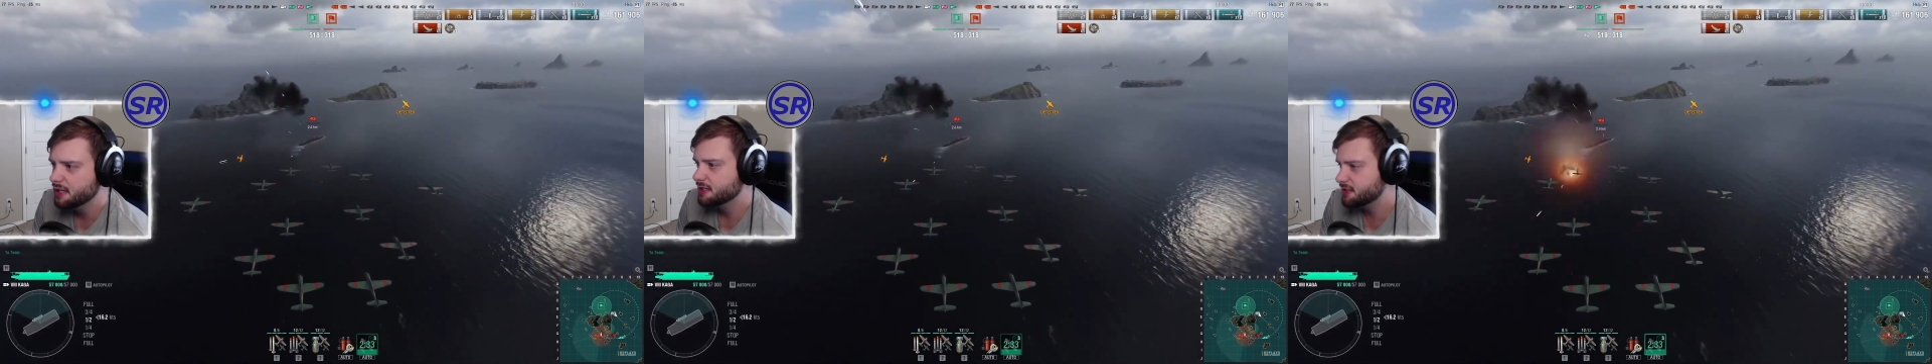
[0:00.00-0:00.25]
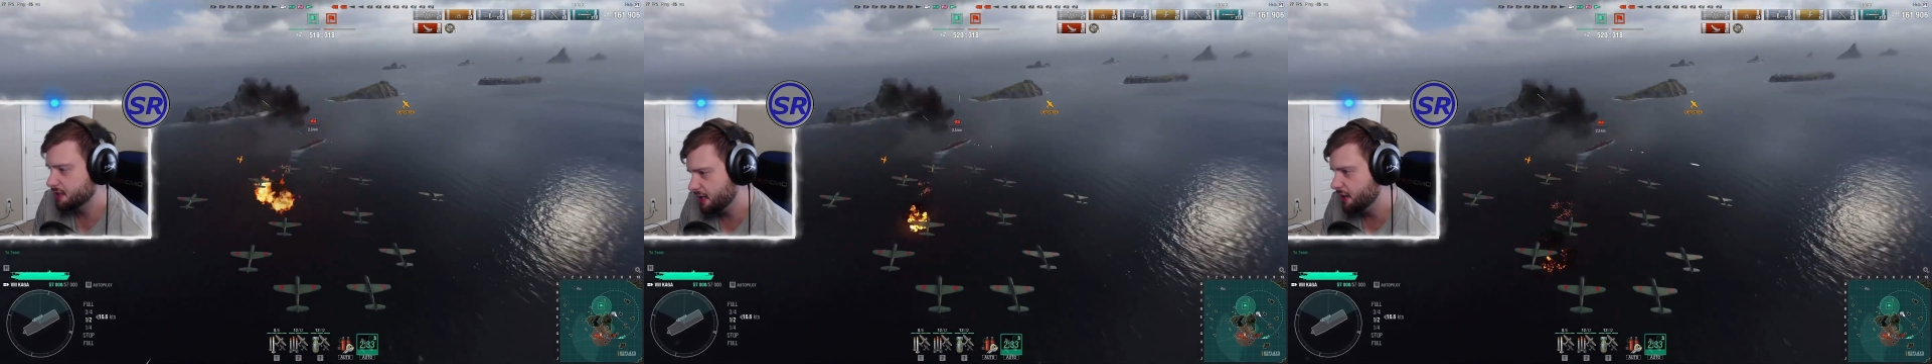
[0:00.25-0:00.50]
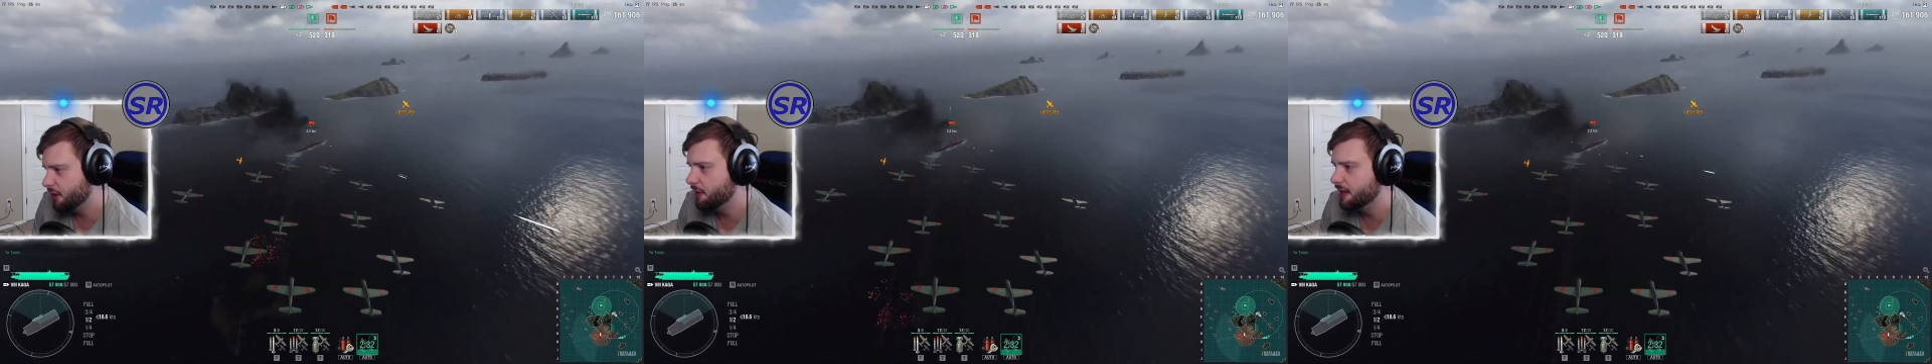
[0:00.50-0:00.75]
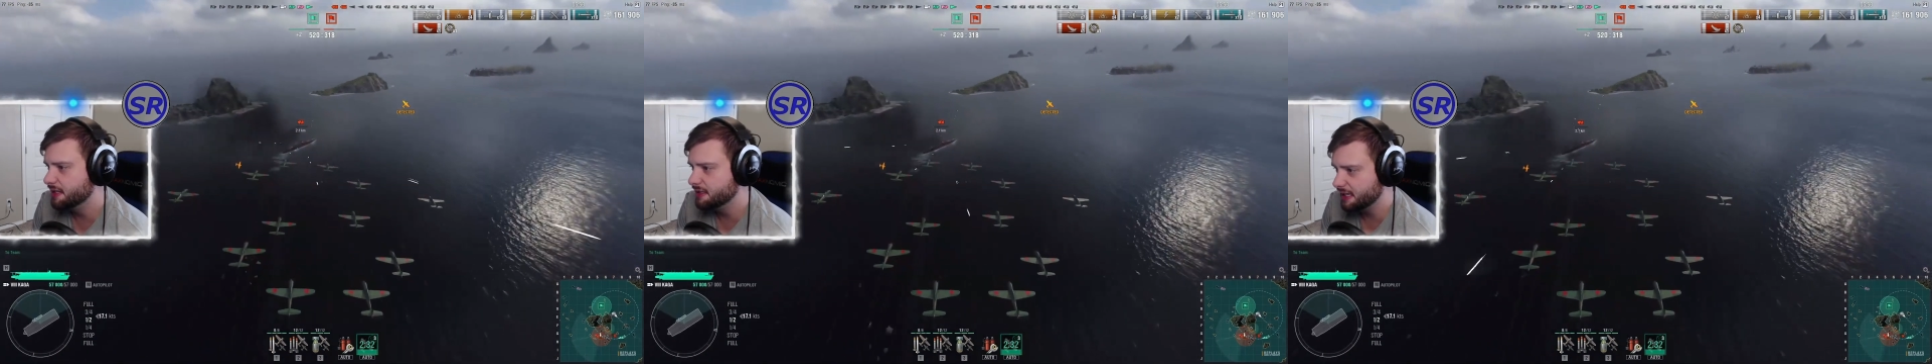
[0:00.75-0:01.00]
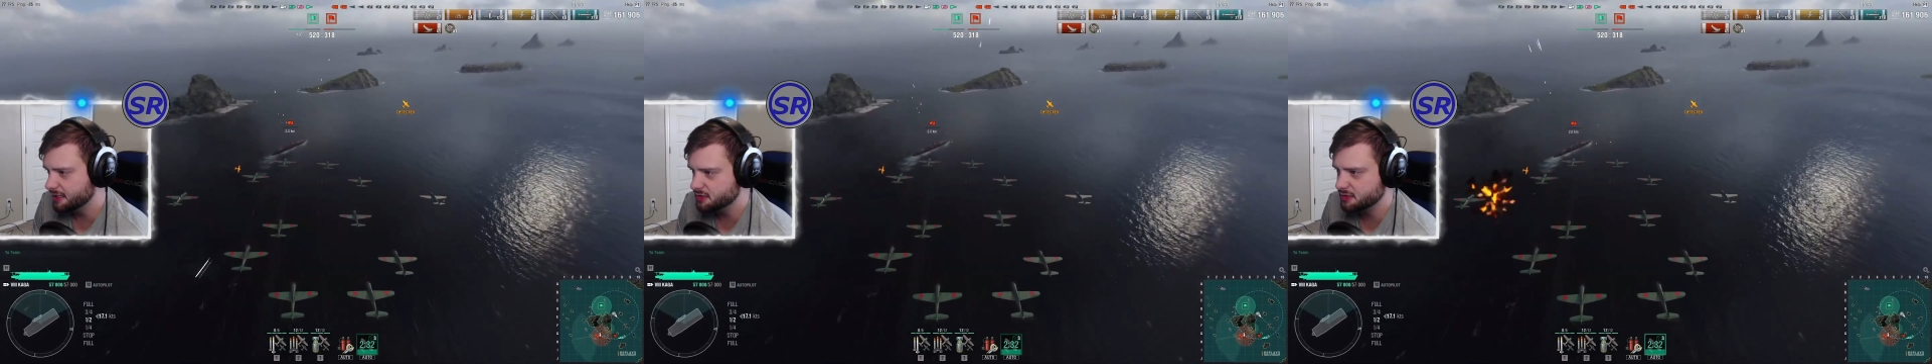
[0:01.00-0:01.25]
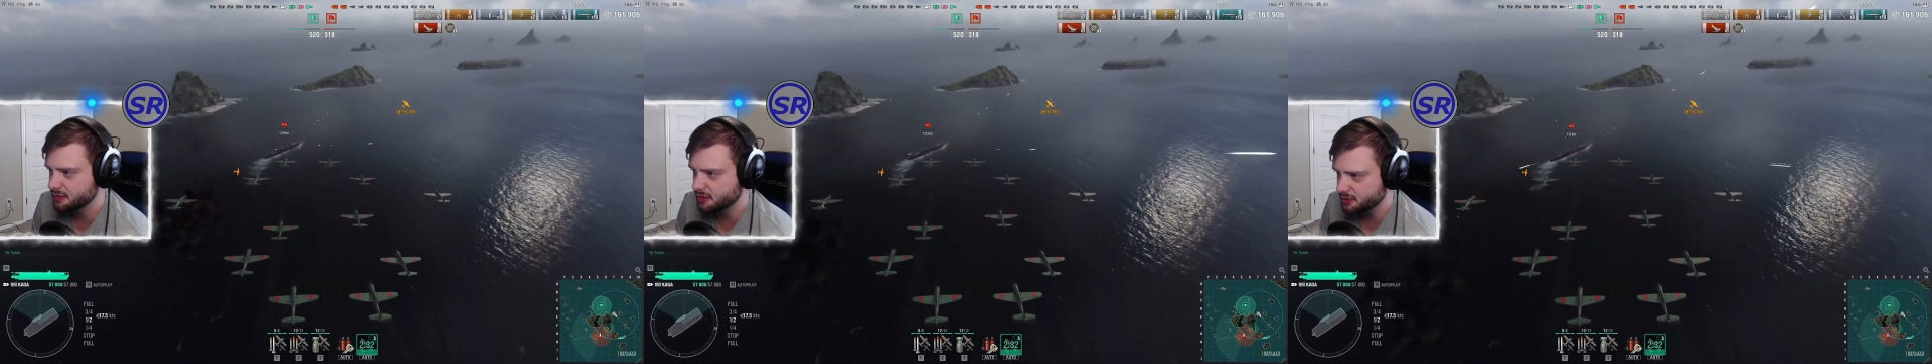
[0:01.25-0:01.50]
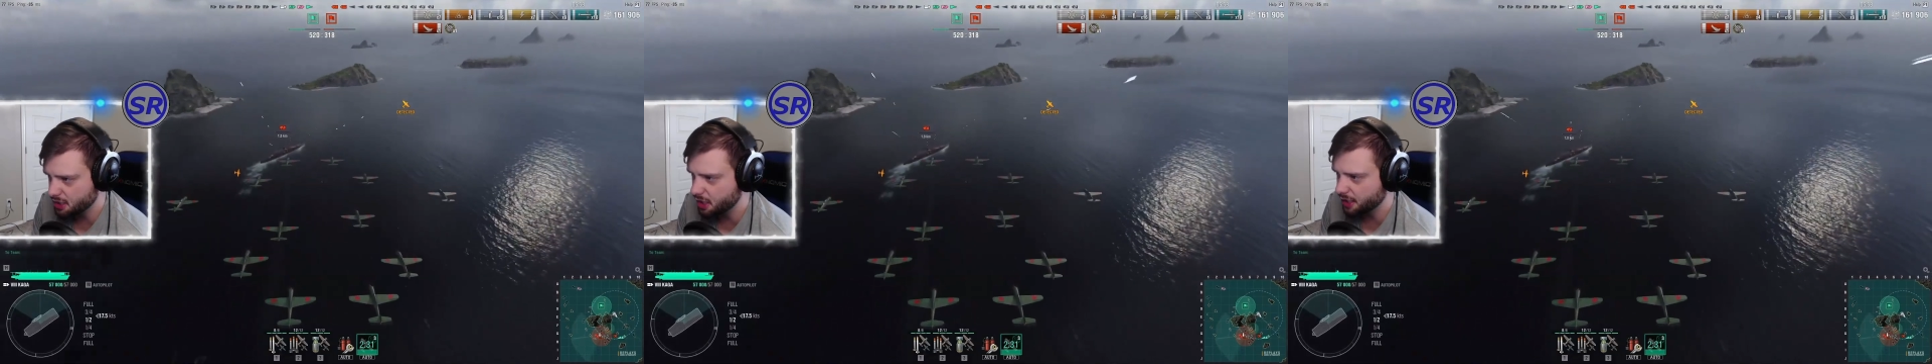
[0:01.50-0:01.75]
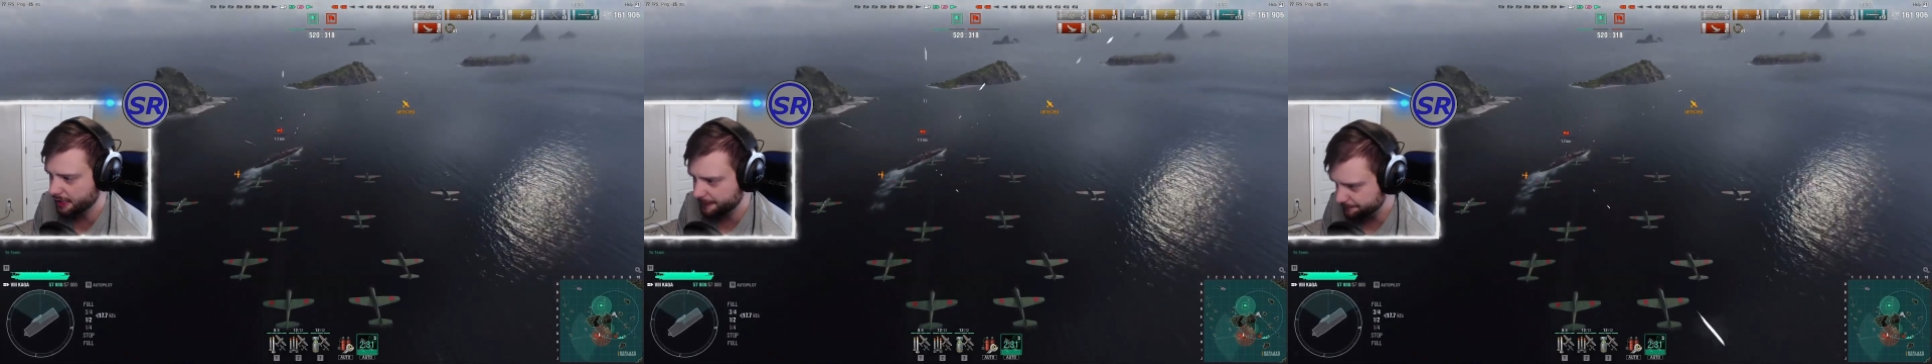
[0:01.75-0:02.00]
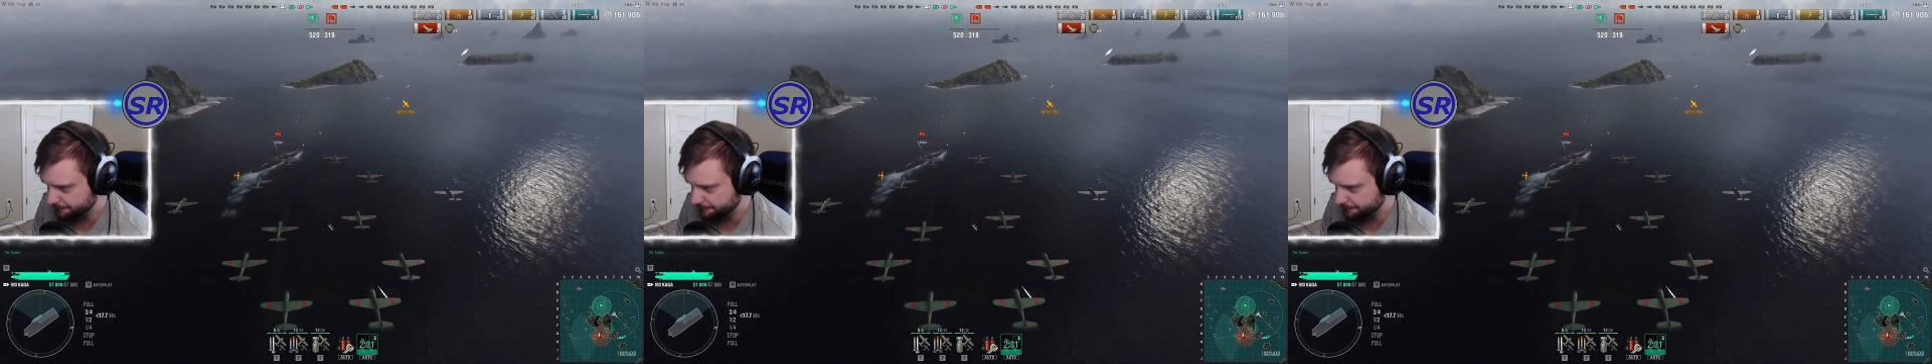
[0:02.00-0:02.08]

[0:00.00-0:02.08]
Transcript: to go and get to your target.